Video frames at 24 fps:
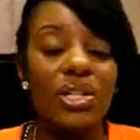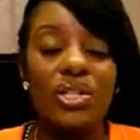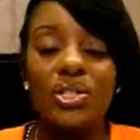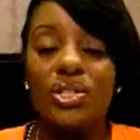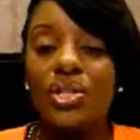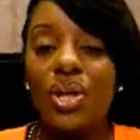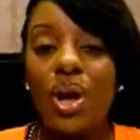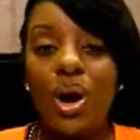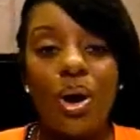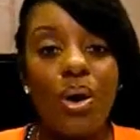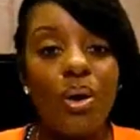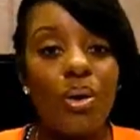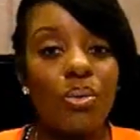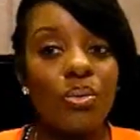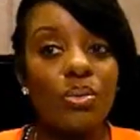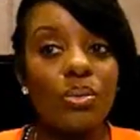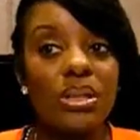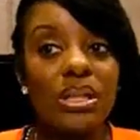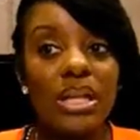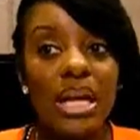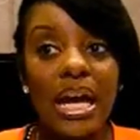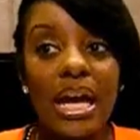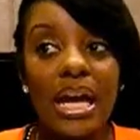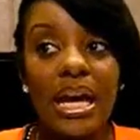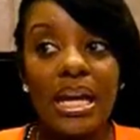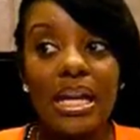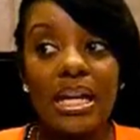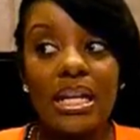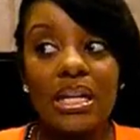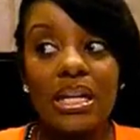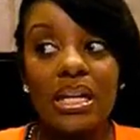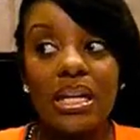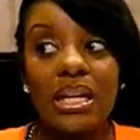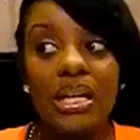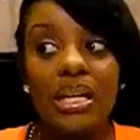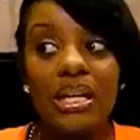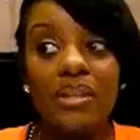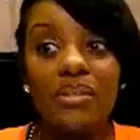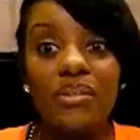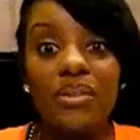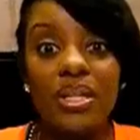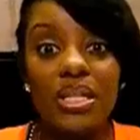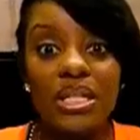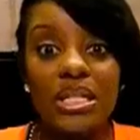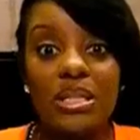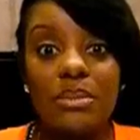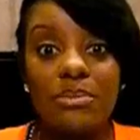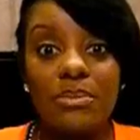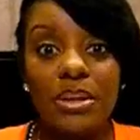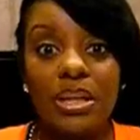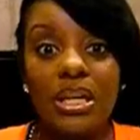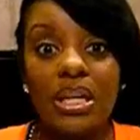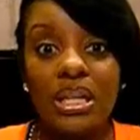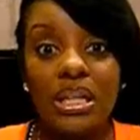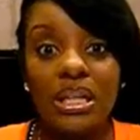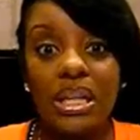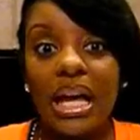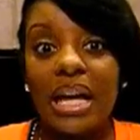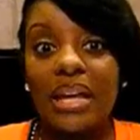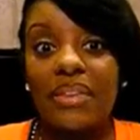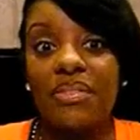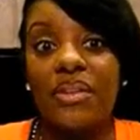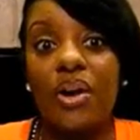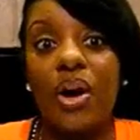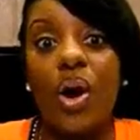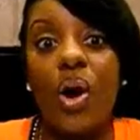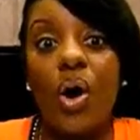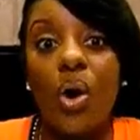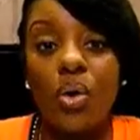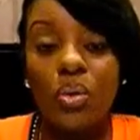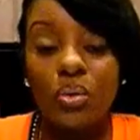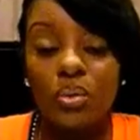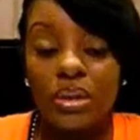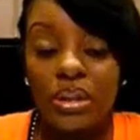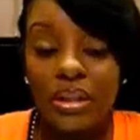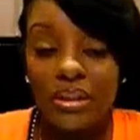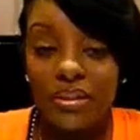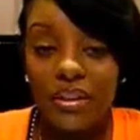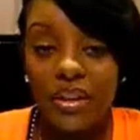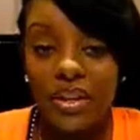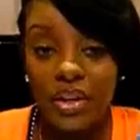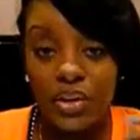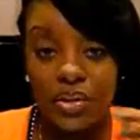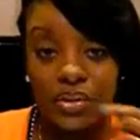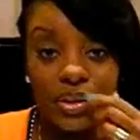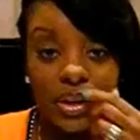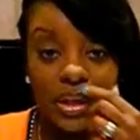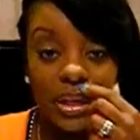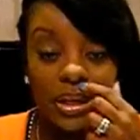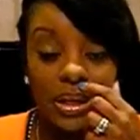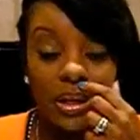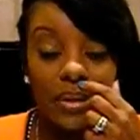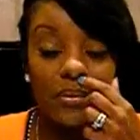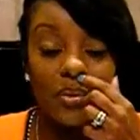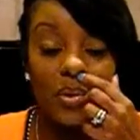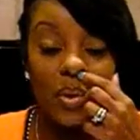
Don't let this be like the only thing you're thinking of.